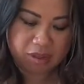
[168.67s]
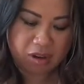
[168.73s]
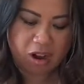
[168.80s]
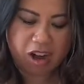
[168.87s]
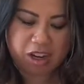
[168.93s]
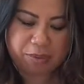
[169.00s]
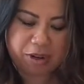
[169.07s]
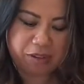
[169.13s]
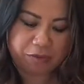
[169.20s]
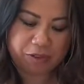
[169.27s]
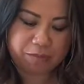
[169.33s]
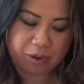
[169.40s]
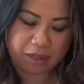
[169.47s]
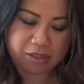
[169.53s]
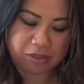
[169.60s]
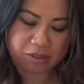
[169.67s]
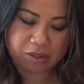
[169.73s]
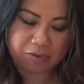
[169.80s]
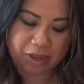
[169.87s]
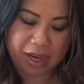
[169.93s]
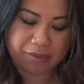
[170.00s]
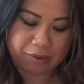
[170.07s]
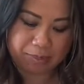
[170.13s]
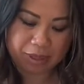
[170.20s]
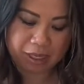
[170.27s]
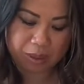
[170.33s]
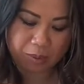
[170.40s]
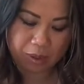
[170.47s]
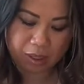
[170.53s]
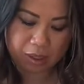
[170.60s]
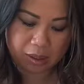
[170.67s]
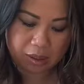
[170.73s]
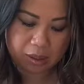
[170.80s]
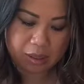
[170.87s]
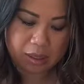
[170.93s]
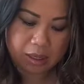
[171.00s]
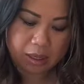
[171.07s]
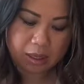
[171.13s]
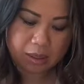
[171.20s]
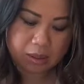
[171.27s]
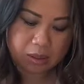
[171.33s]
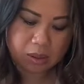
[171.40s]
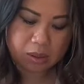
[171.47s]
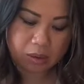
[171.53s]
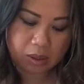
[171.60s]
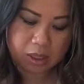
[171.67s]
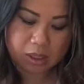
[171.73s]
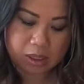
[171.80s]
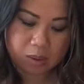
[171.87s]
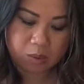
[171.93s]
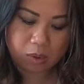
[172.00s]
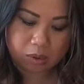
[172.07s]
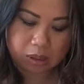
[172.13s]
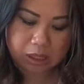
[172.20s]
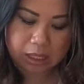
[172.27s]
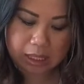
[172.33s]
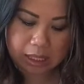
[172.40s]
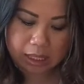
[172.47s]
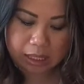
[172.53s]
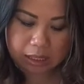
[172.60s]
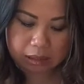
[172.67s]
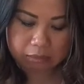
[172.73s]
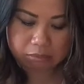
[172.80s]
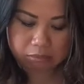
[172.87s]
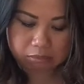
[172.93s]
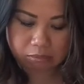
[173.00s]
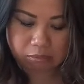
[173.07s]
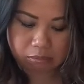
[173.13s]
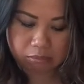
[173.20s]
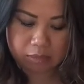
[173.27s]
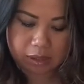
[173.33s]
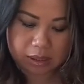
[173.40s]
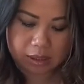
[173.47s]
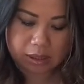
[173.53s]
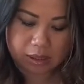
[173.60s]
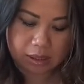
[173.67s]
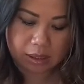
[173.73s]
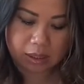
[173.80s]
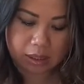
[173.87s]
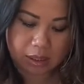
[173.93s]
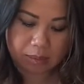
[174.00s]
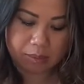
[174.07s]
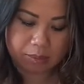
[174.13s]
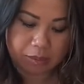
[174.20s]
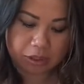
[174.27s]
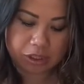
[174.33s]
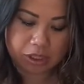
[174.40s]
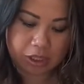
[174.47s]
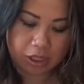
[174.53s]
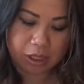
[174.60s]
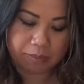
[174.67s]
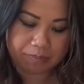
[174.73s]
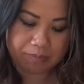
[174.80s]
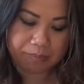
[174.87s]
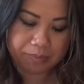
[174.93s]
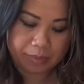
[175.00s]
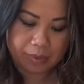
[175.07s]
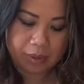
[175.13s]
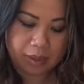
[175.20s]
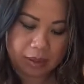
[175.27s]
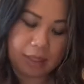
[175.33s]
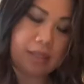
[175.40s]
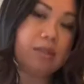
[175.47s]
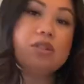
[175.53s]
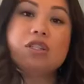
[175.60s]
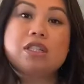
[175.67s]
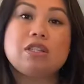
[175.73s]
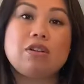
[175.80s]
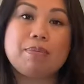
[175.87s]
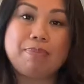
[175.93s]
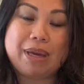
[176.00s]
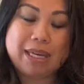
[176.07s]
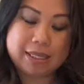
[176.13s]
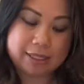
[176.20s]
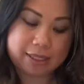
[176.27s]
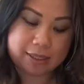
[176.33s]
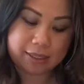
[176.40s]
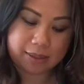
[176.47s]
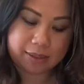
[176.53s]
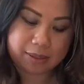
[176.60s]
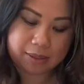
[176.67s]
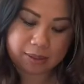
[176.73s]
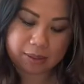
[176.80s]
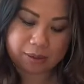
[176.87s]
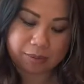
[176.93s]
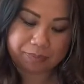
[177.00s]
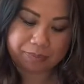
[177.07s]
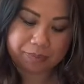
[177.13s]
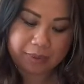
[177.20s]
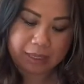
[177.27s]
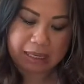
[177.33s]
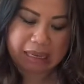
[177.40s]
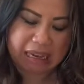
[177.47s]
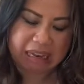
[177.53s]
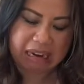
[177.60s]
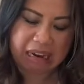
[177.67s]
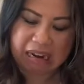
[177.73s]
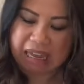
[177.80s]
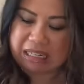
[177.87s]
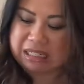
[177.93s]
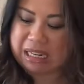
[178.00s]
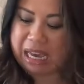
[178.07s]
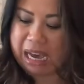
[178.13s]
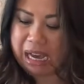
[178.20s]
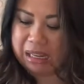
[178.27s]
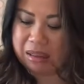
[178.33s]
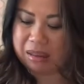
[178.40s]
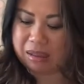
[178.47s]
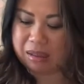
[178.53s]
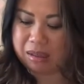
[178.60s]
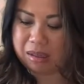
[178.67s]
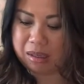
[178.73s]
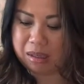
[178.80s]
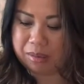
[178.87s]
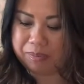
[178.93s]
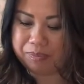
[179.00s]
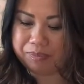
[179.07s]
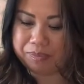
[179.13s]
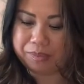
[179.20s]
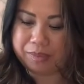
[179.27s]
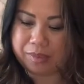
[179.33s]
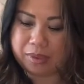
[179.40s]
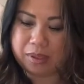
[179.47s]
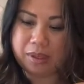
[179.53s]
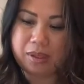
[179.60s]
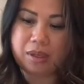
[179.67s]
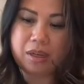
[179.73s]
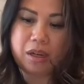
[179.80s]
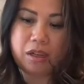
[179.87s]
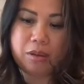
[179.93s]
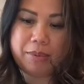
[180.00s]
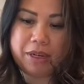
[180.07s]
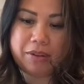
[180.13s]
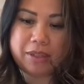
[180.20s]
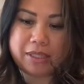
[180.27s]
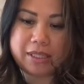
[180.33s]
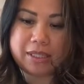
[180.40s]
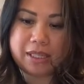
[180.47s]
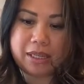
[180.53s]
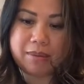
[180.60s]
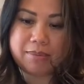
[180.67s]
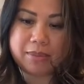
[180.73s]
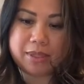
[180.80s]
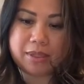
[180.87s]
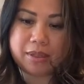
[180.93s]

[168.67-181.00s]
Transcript: you put it in the food processor if you have a mini one. So this will take, let me mush it up. This is just our base. So, and I like to add a little bit of the stems